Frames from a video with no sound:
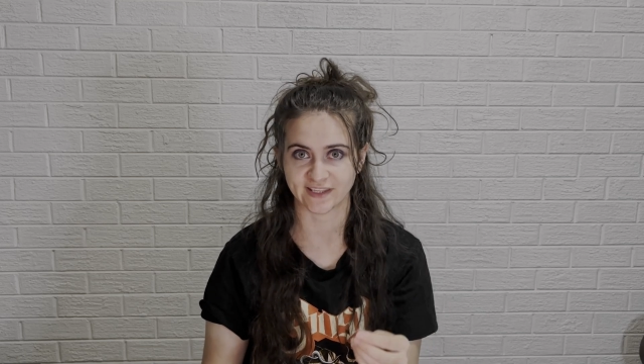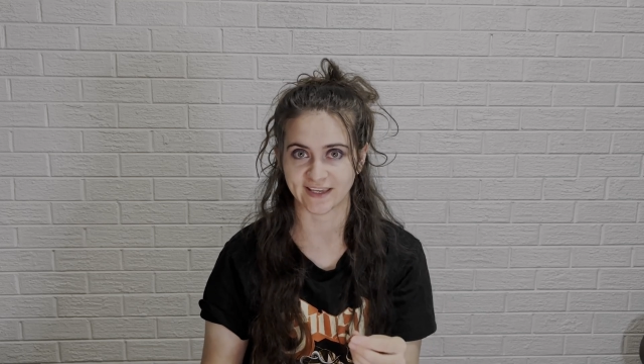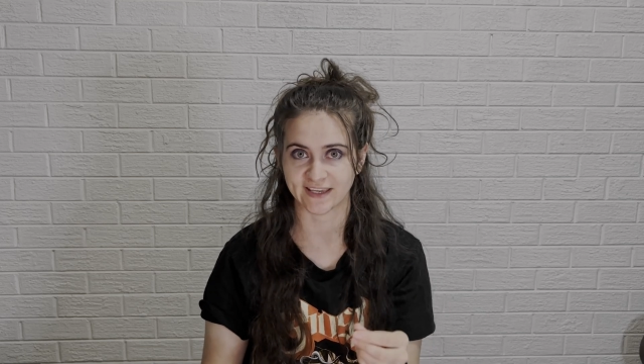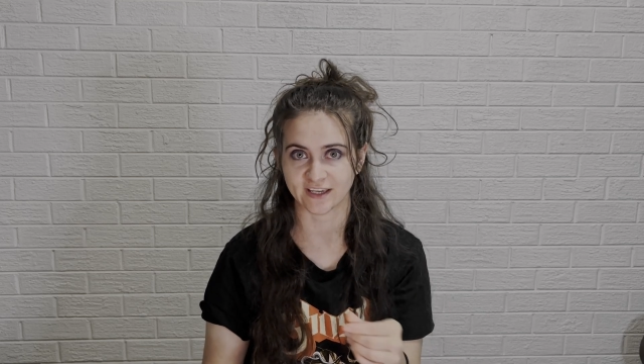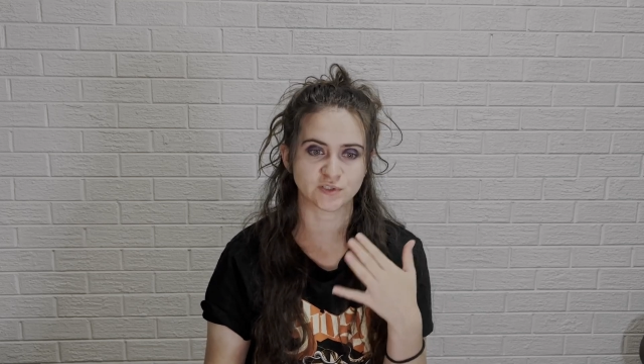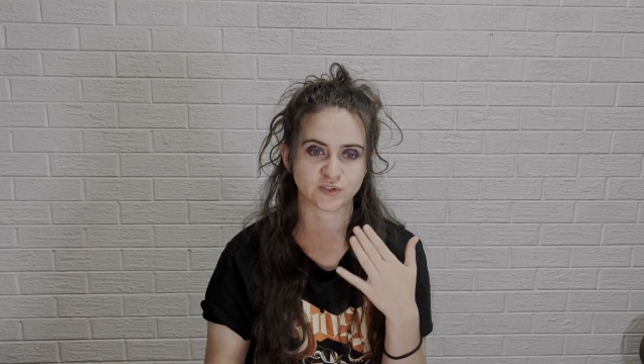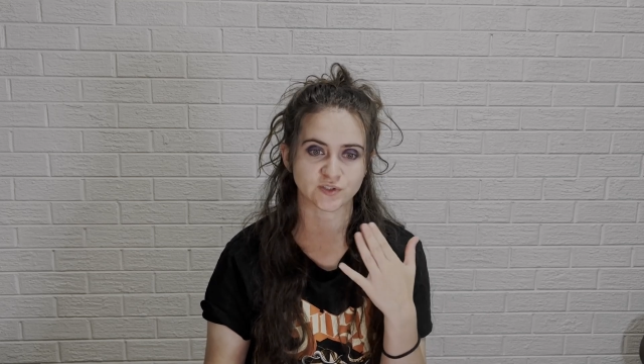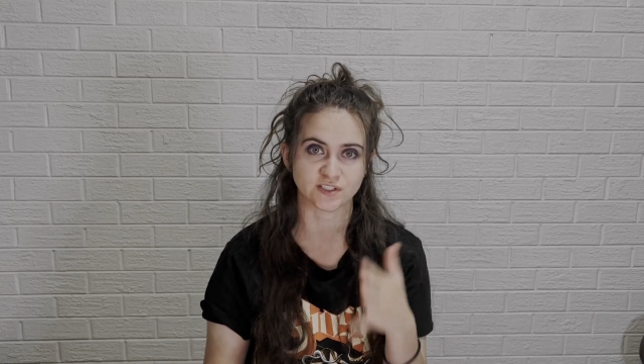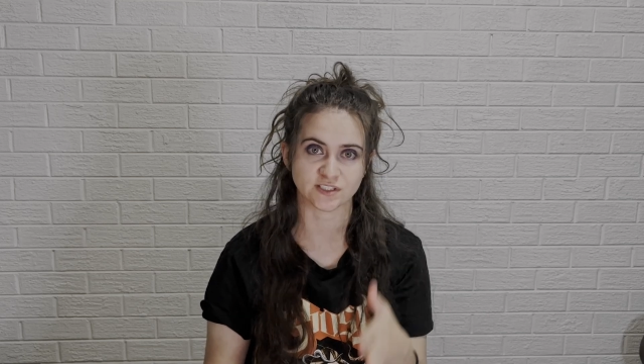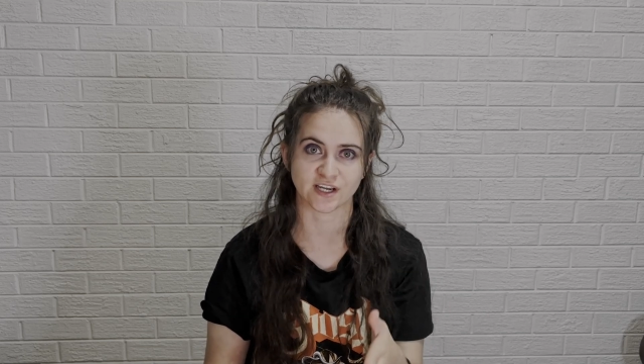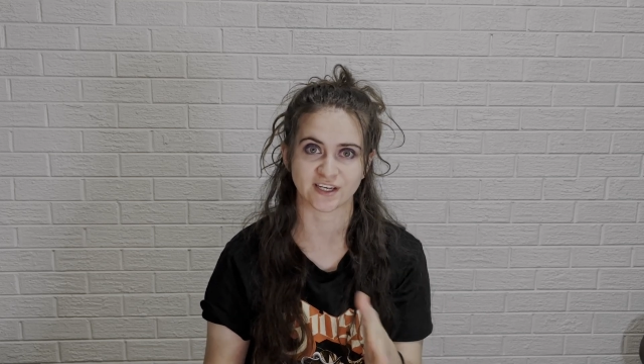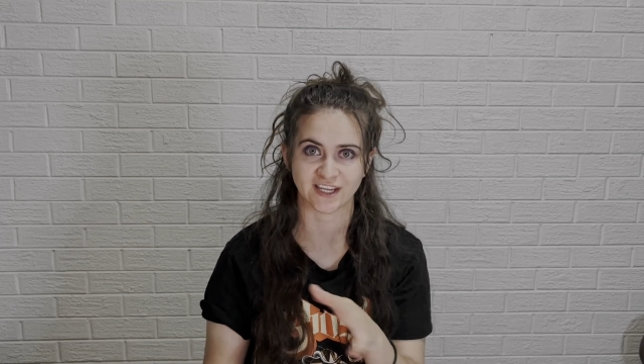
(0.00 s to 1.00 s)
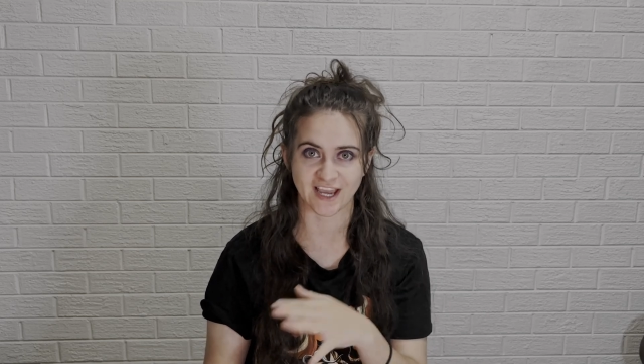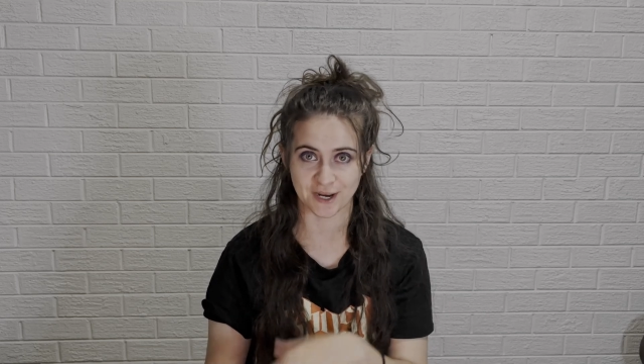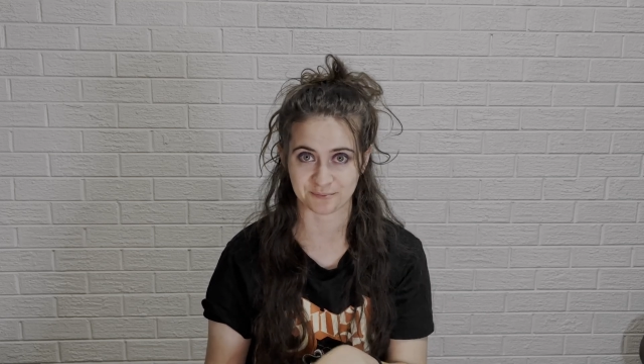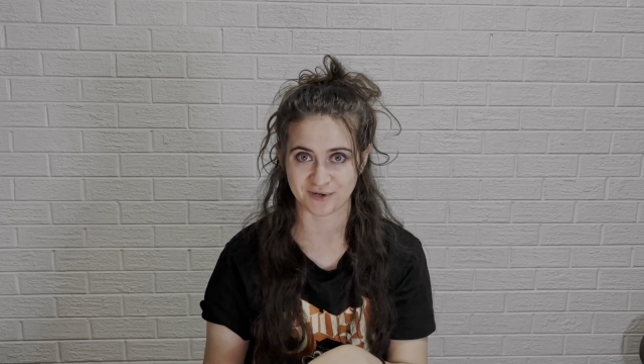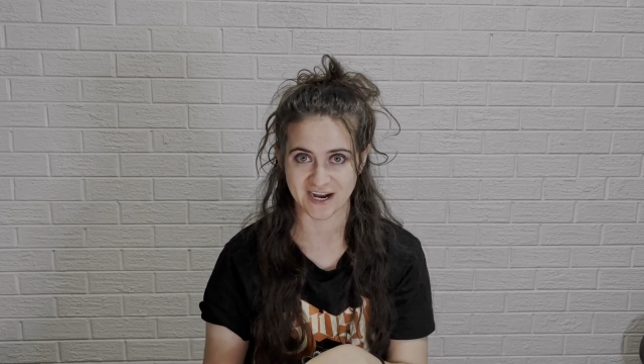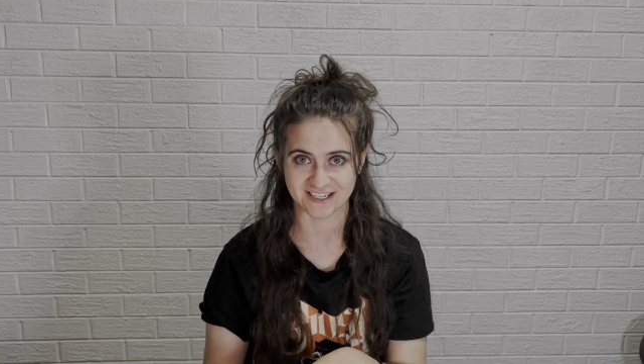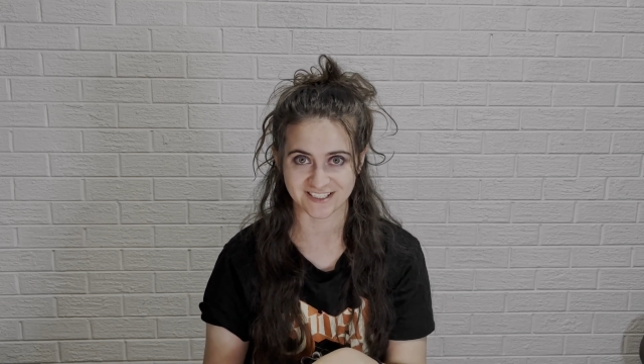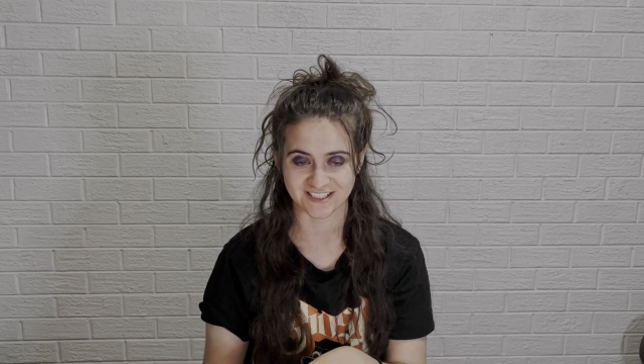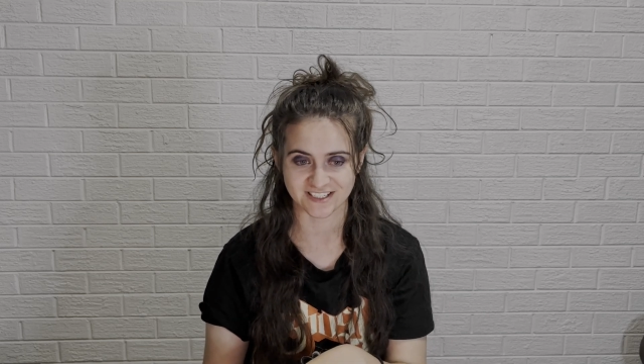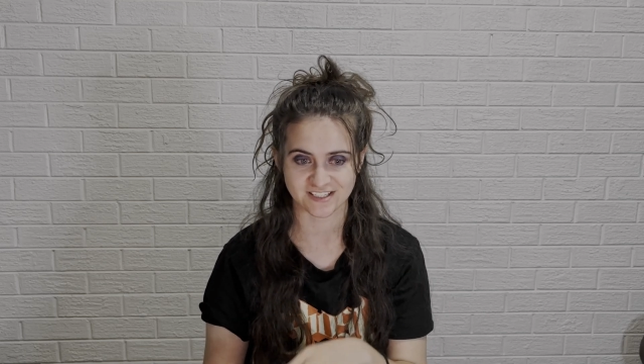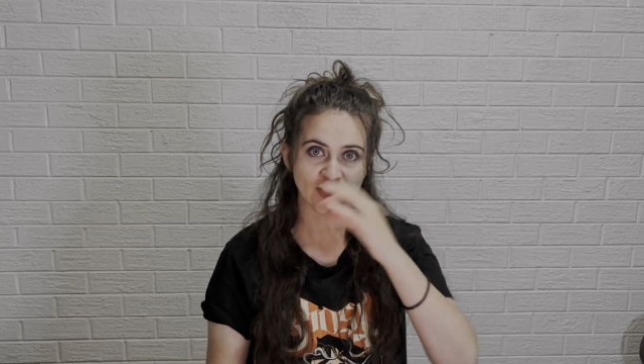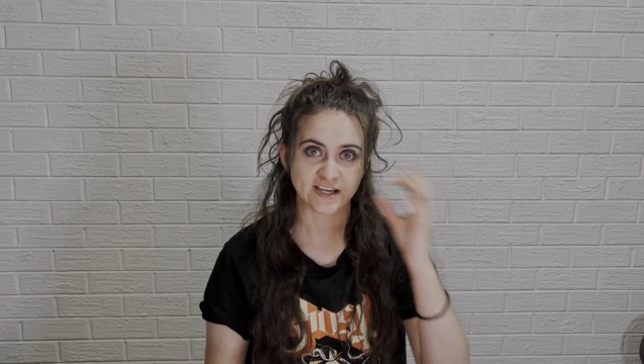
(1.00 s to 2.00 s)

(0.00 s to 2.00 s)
Link to study and practice.